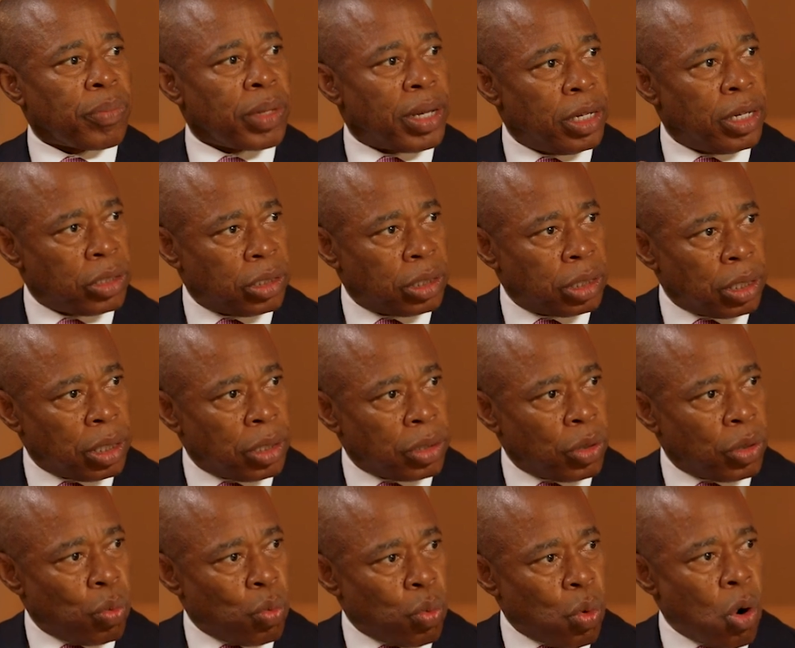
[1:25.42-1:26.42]
is
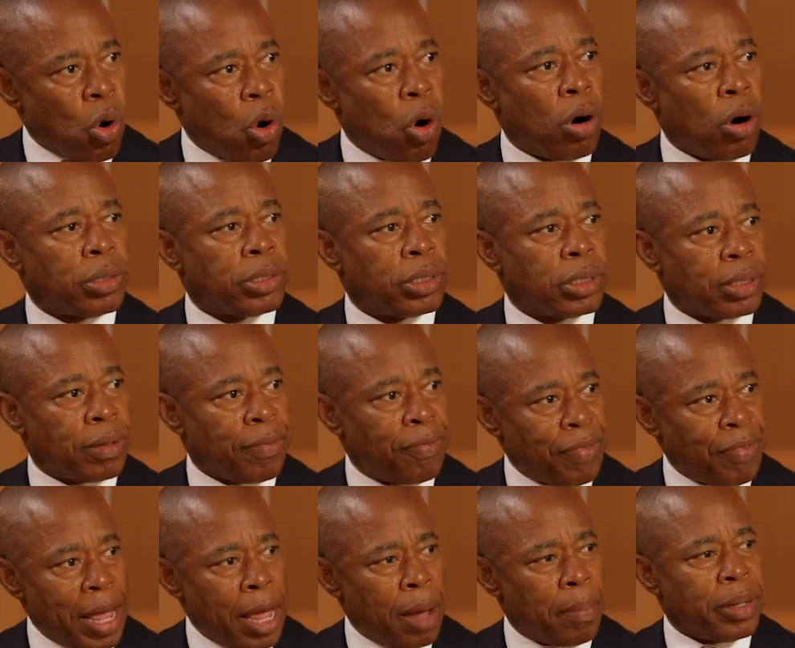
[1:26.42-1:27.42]
the wars, the
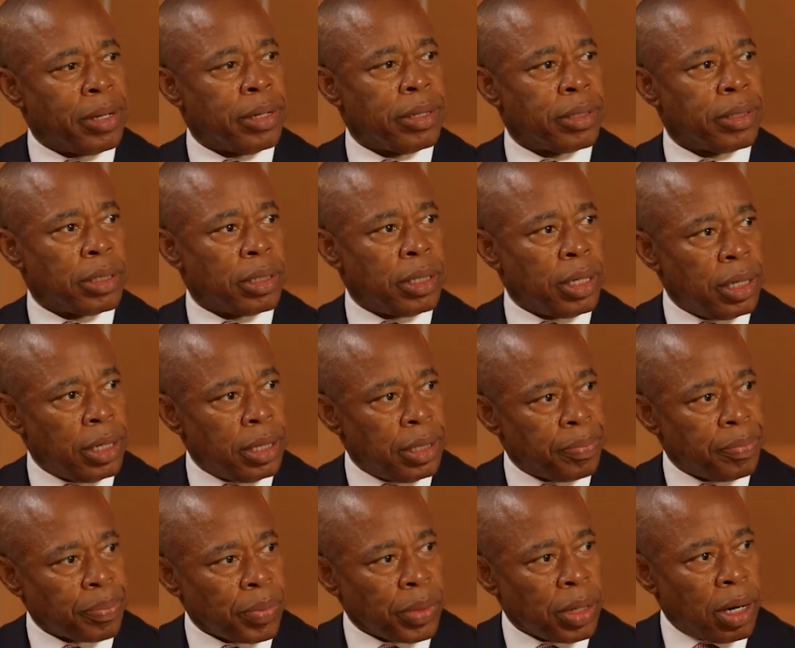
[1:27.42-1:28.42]
famine,
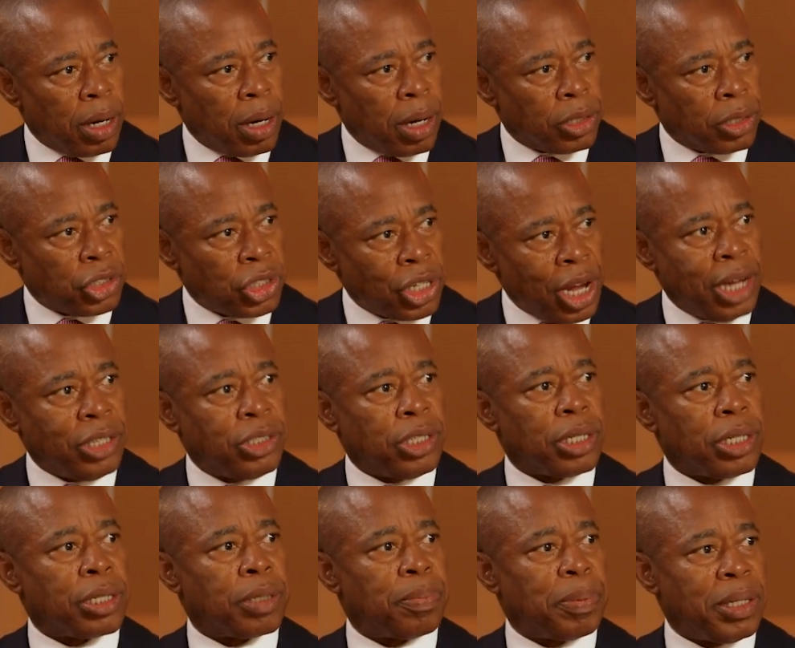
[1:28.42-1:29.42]
the
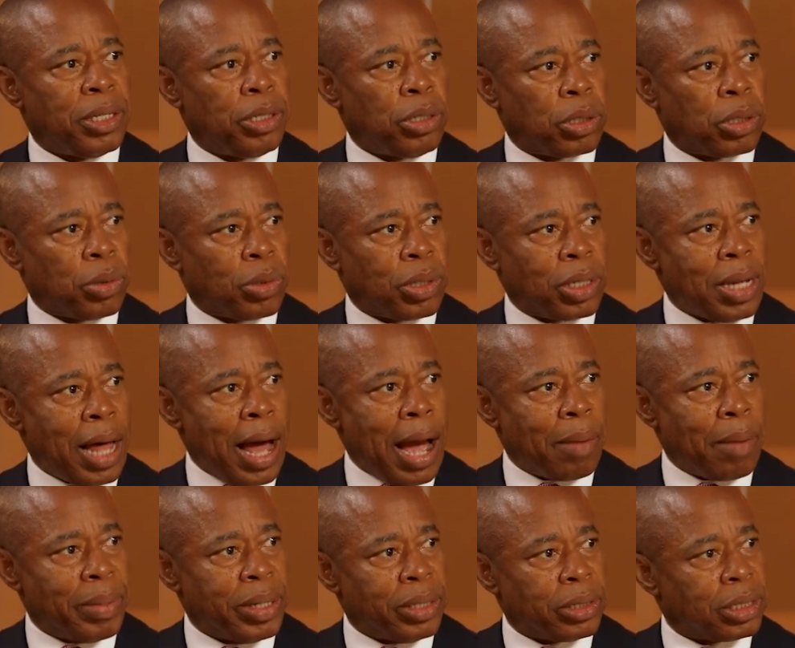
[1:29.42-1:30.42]
changing political
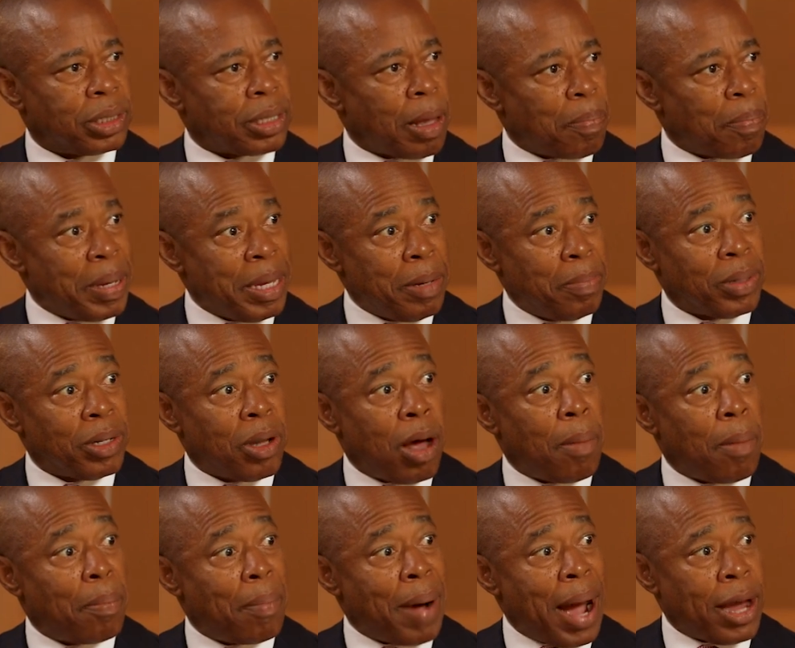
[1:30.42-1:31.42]
climates, that people
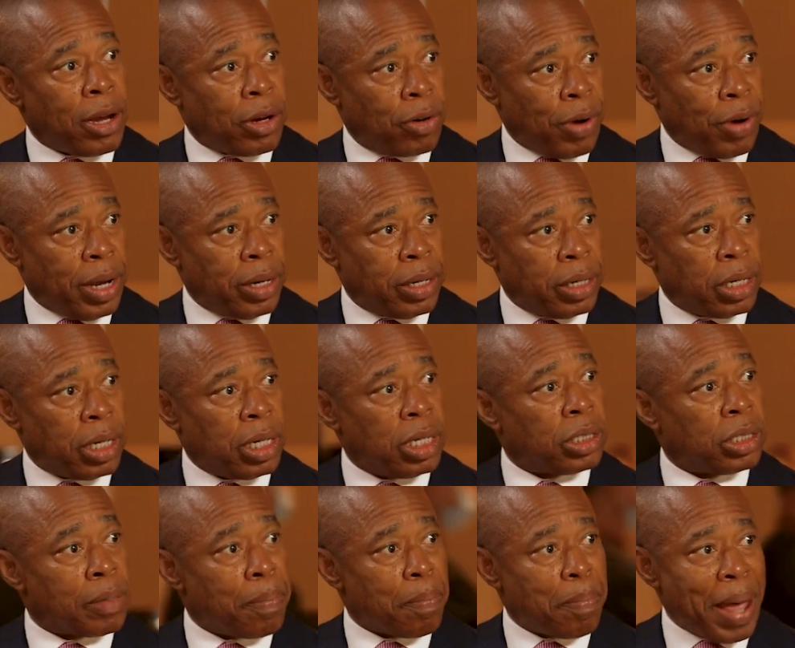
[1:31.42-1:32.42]
are migrated, and
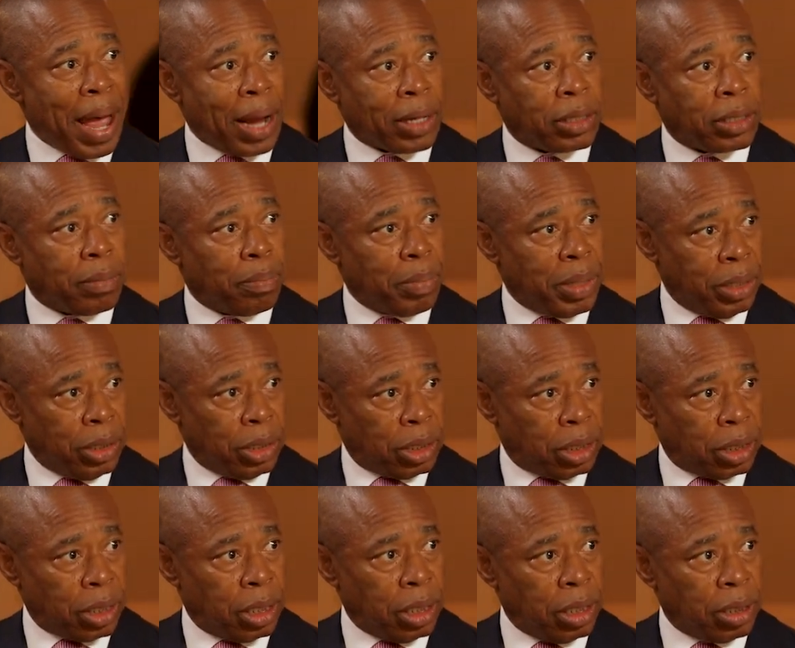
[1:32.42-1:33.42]
it's impacted many
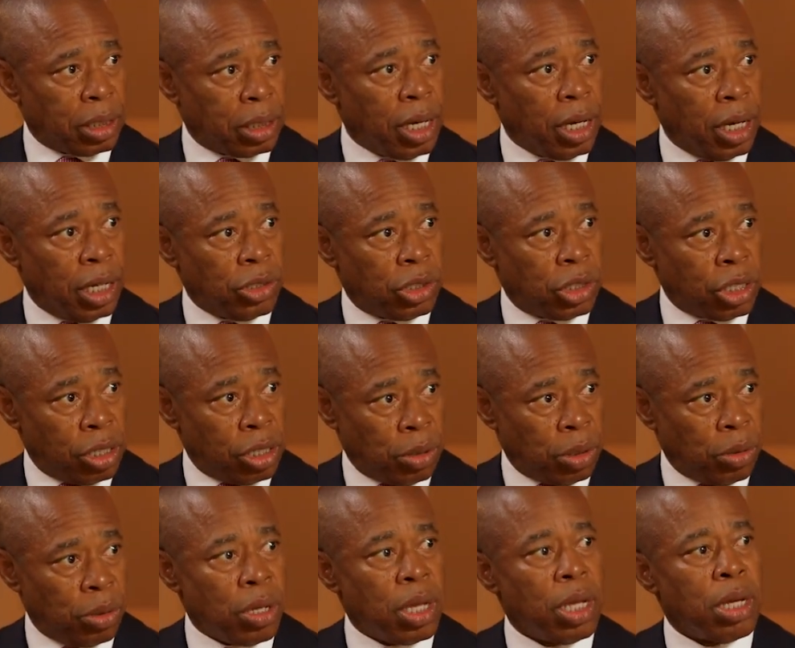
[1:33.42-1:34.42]
cities in
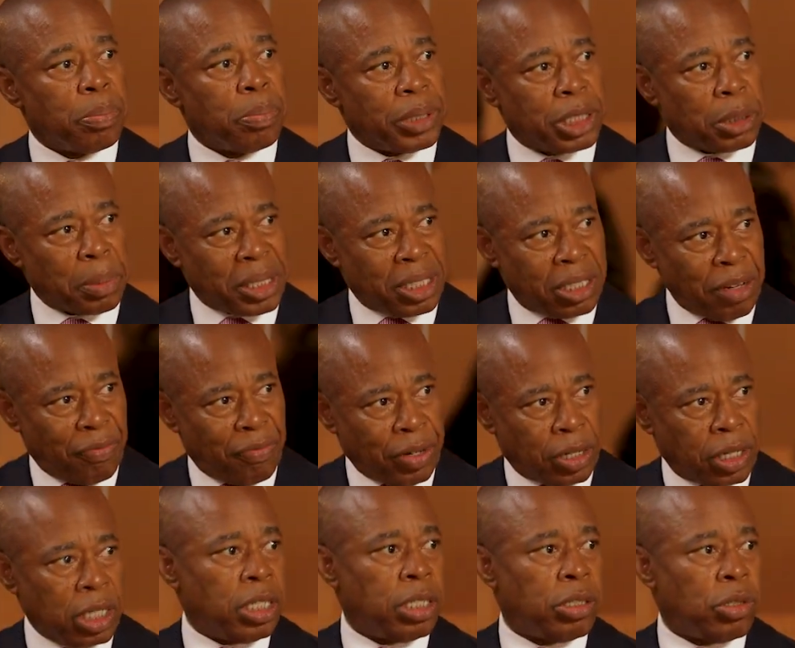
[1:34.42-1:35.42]
general, but
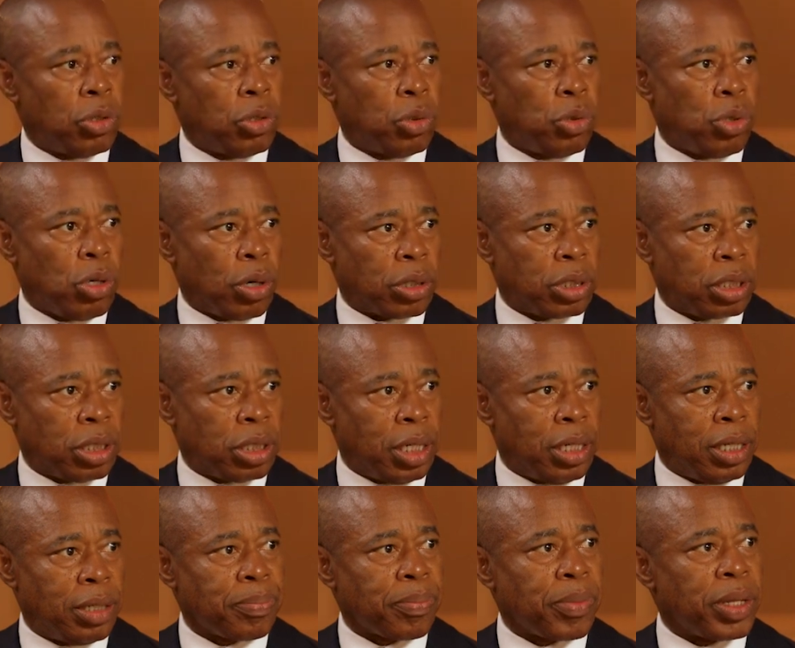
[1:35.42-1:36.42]
specifically New York
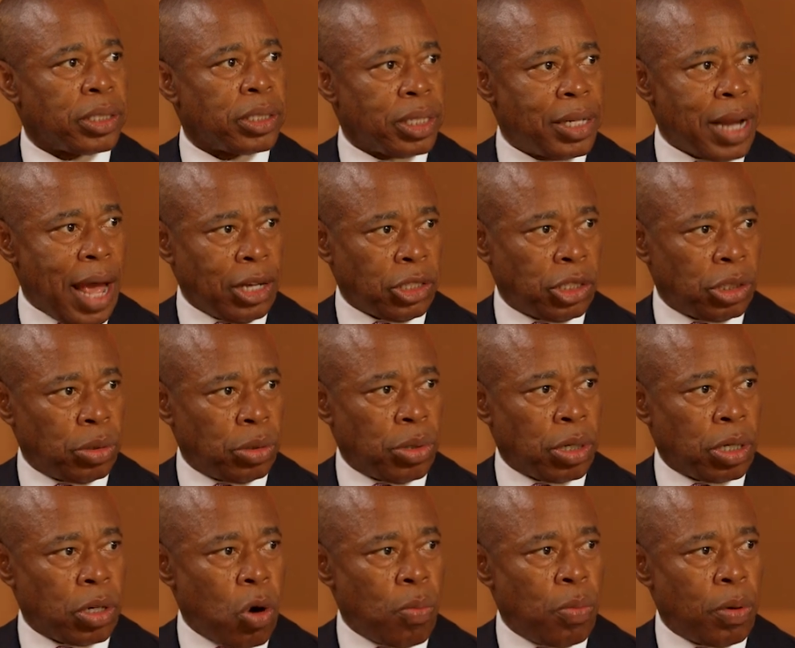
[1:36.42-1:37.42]
City. It's a national
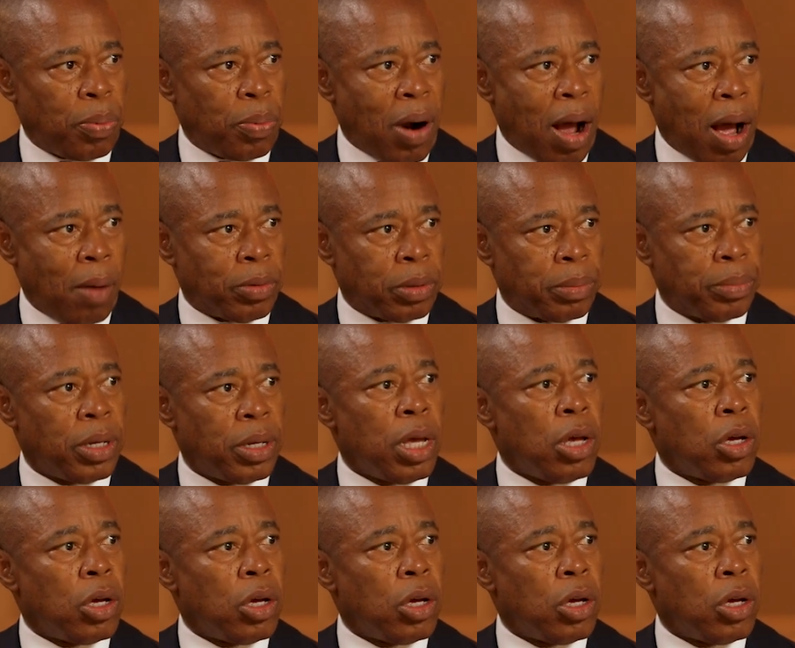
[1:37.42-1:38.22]
and global problem.